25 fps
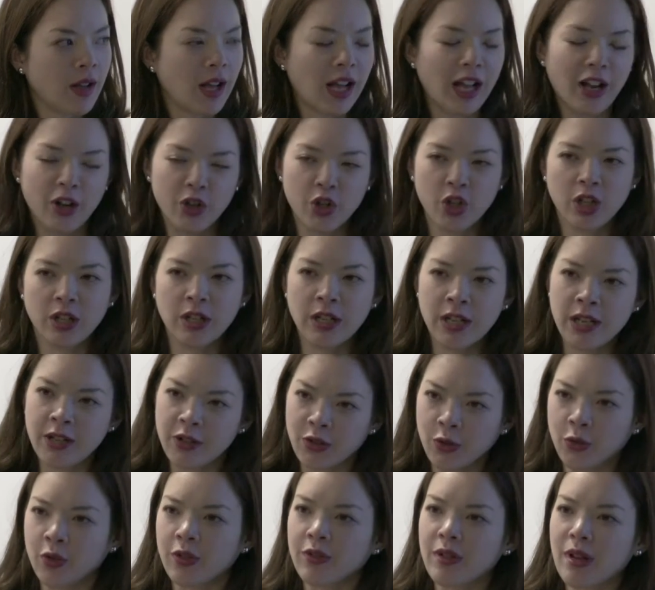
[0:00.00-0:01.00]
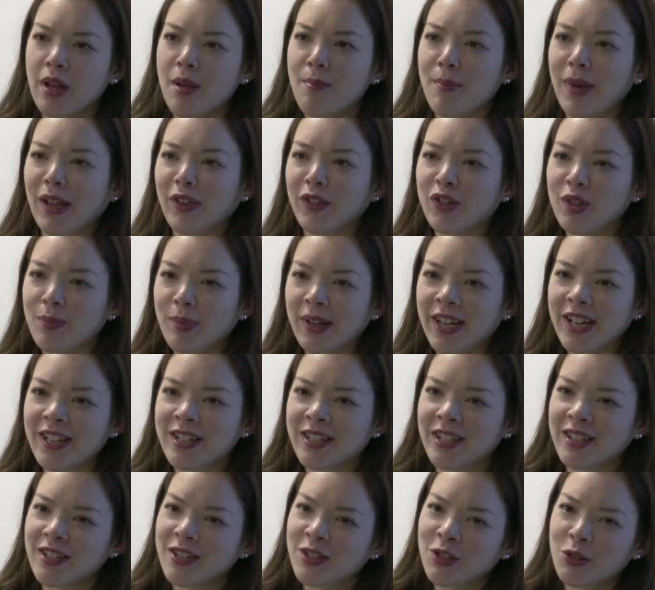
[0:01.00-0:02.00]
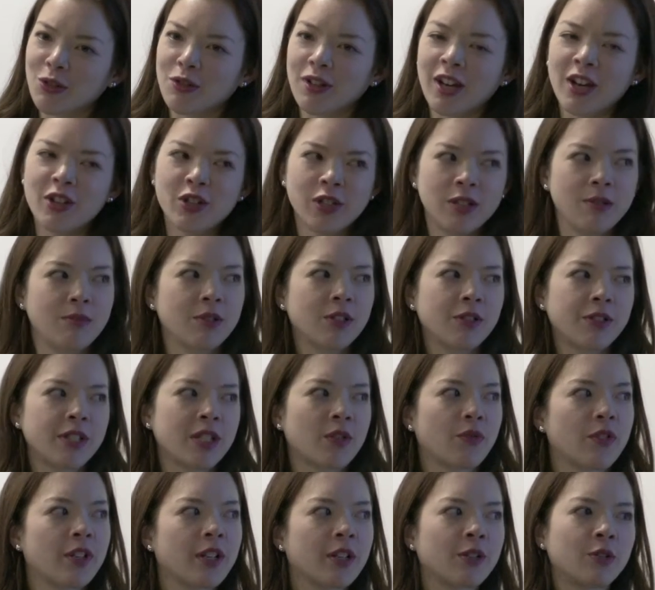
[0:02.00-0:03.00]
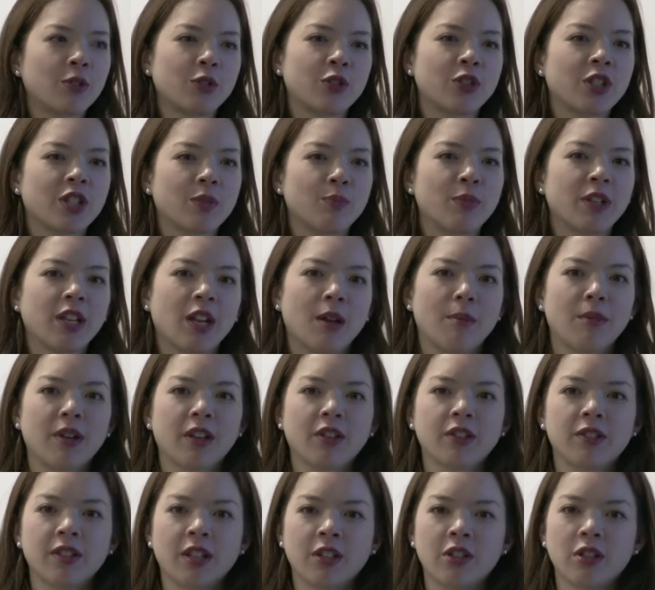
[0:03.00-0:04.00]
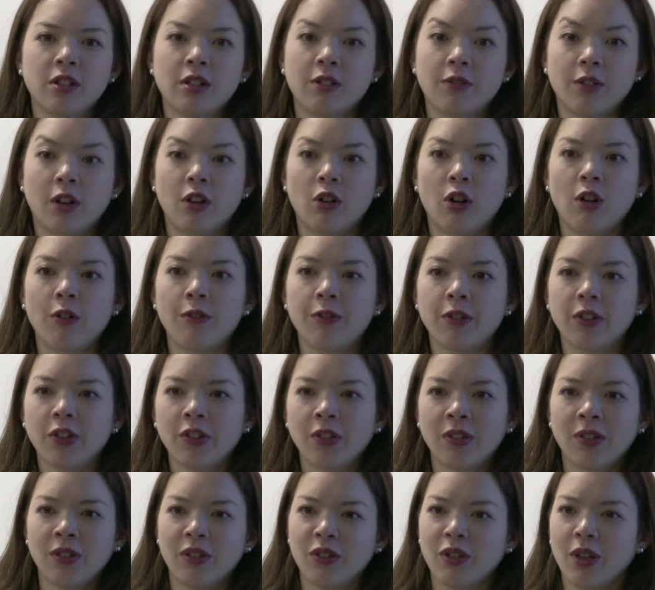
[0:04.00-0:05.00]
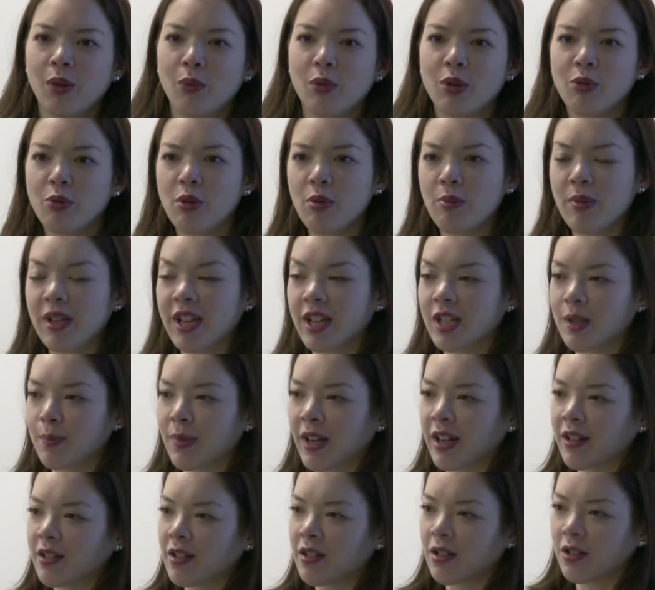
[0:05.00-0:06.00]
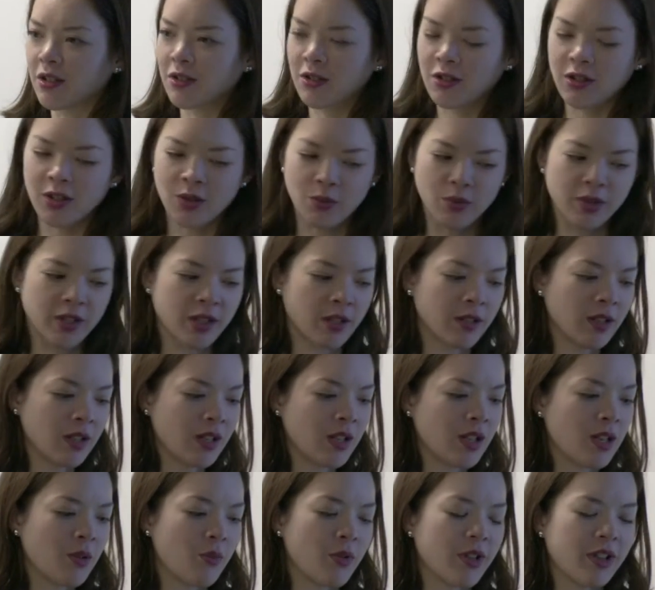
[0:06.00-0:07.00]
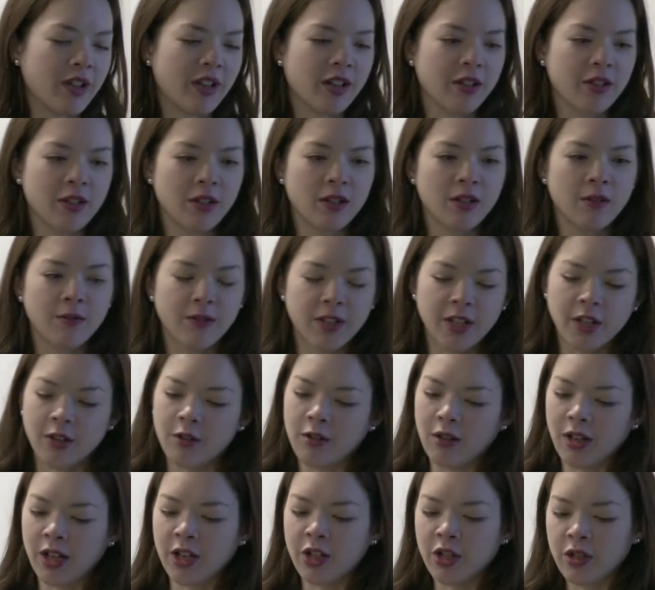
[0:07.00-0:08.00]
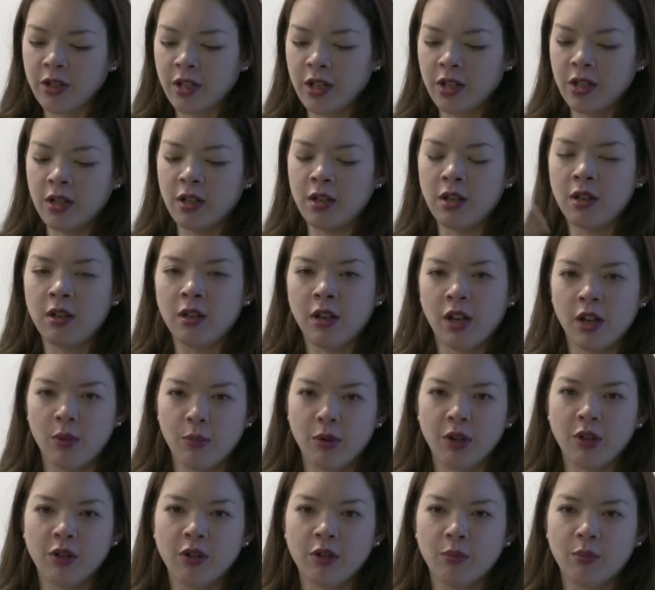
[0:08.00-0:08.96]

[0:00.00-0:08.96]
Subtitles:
actually sort of emancipate us, or actually will these vehicles just become an extension of our office? So will we be expected as soon as we get into the vehicle actually to open our